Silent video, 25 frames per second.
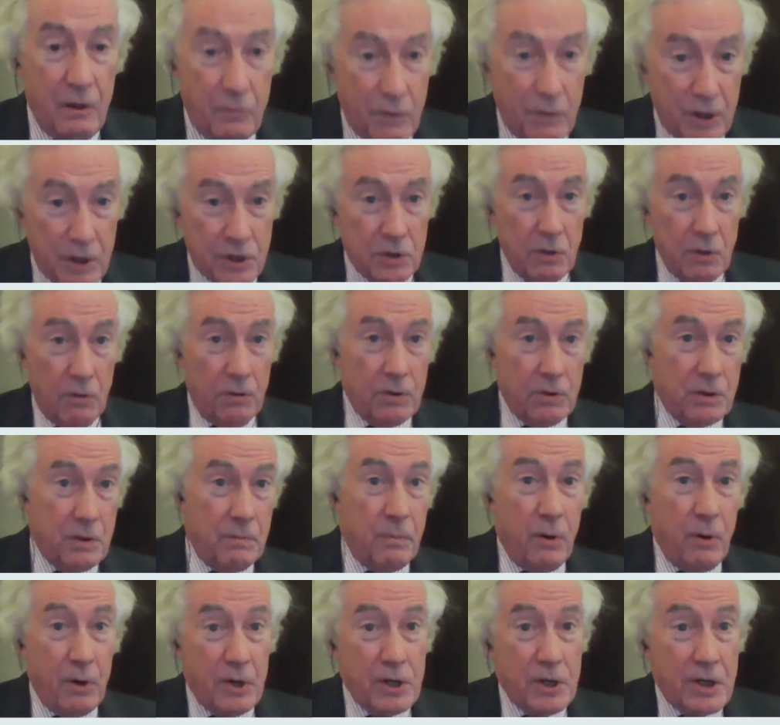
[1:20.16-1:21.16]
which sought to
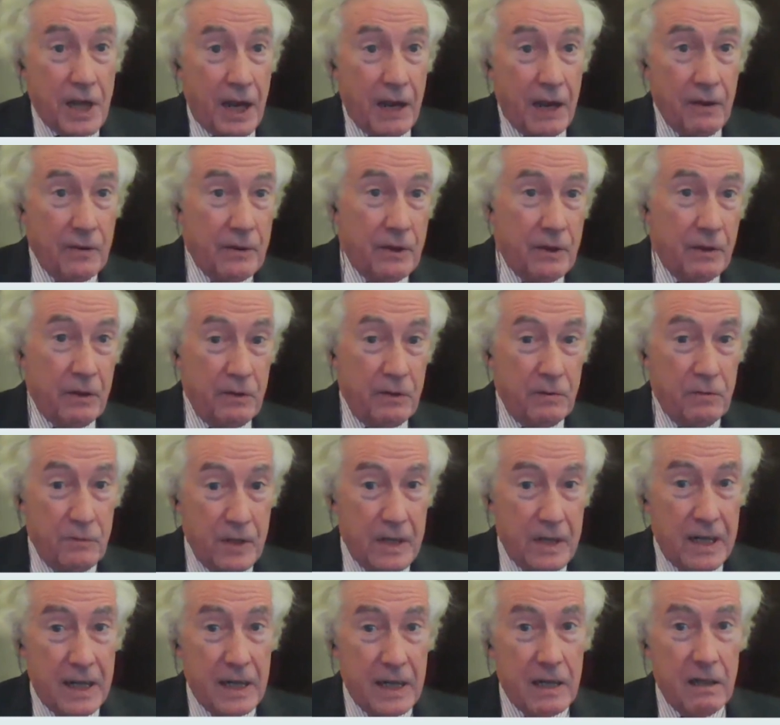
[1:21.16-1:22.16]
point out that you
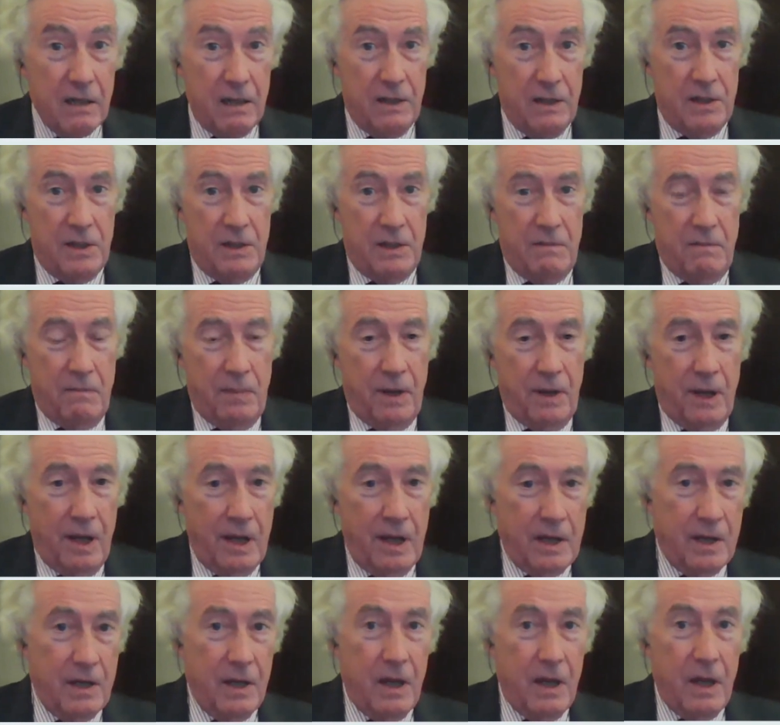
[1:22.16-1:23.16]
really can't
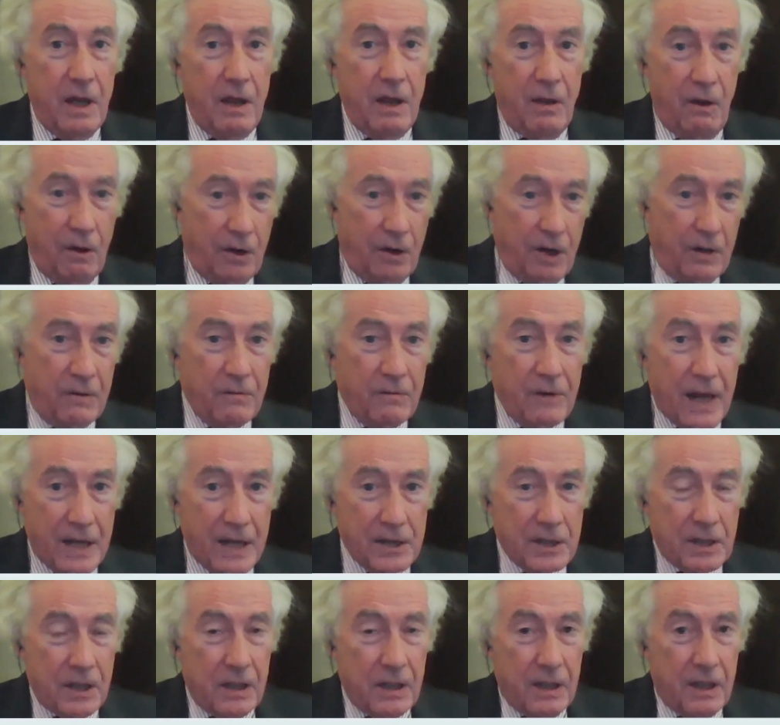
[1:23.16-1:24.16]
embark on a
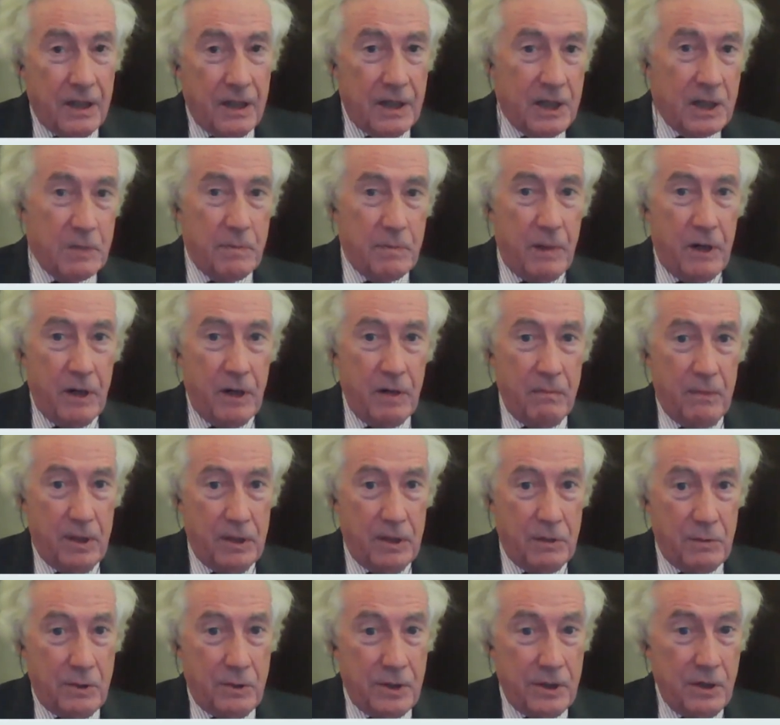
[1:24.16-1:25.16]
radical
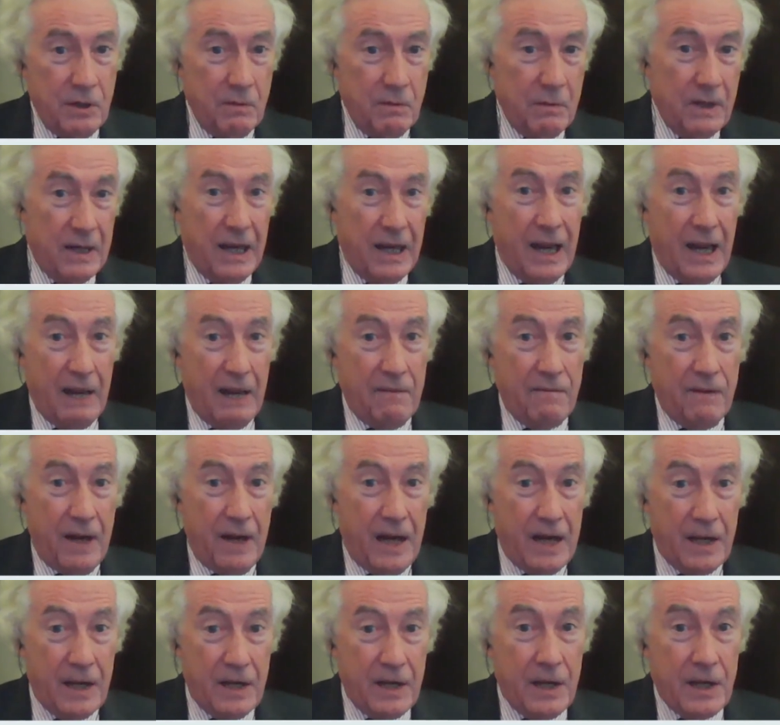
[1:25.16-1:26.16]
experiment with human life
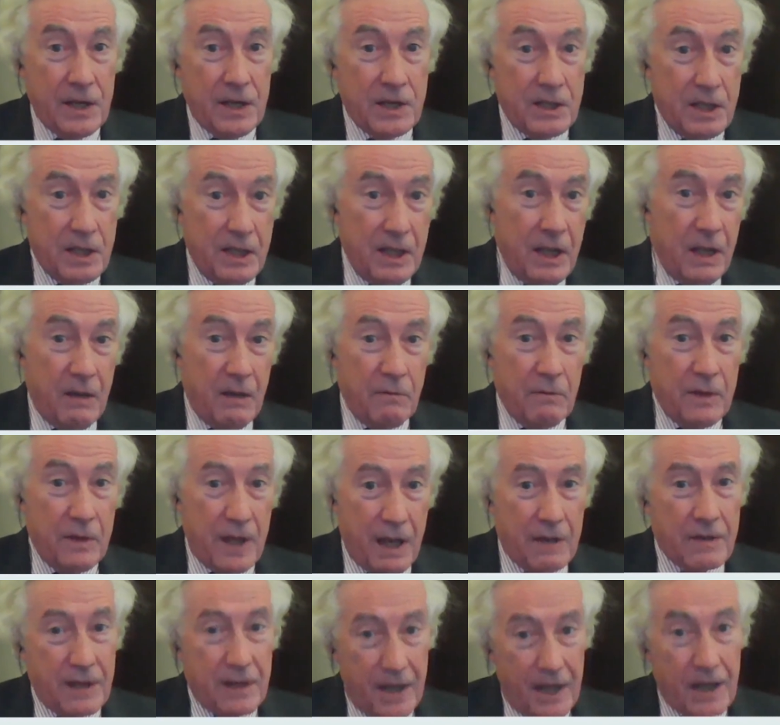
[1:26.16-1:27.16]
like this
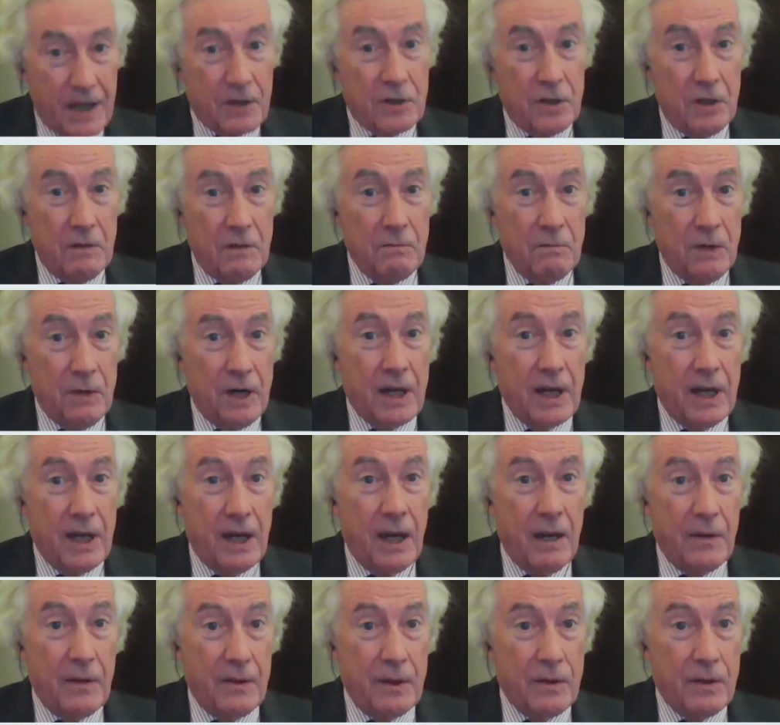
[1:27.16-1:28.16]
without actually working
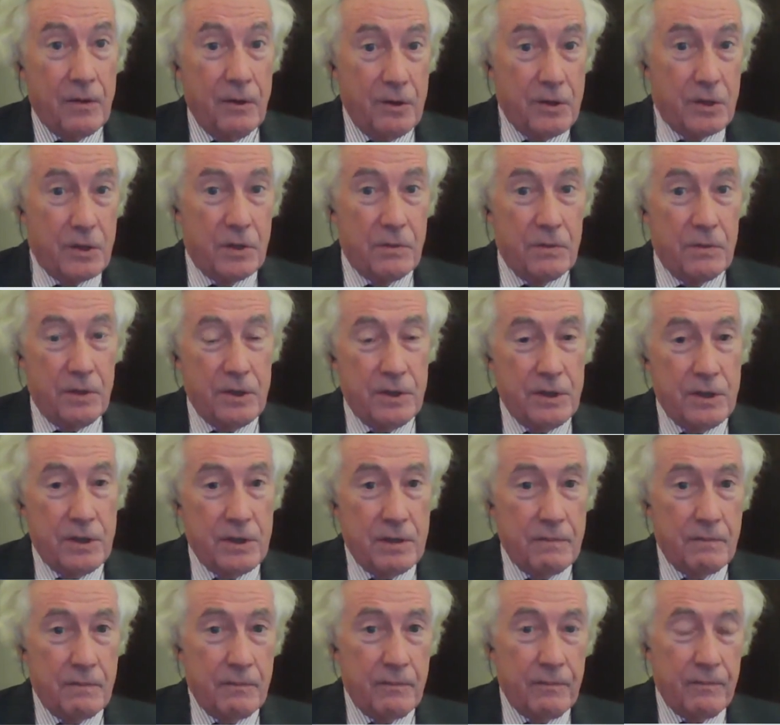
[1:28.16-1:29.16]
out the
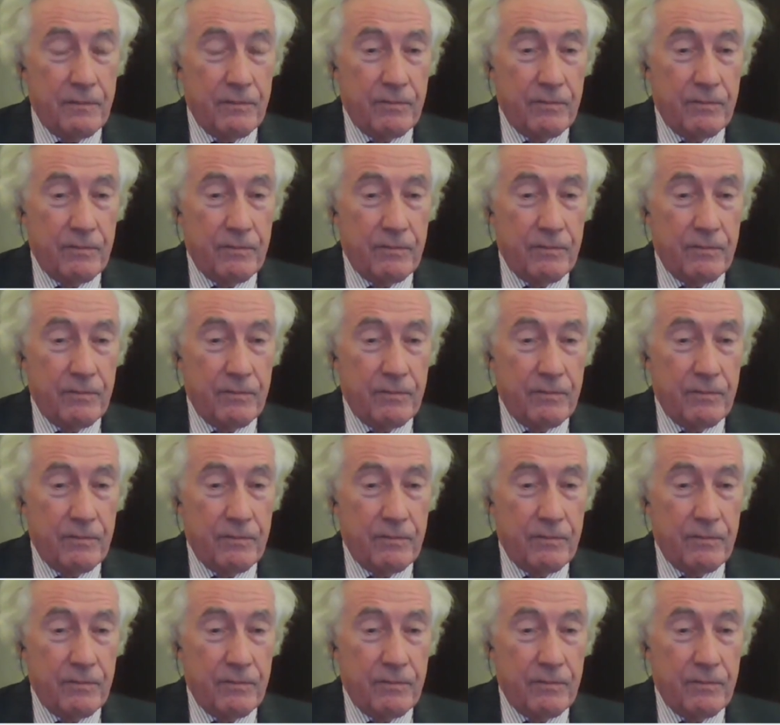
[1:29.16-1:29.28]
consequences.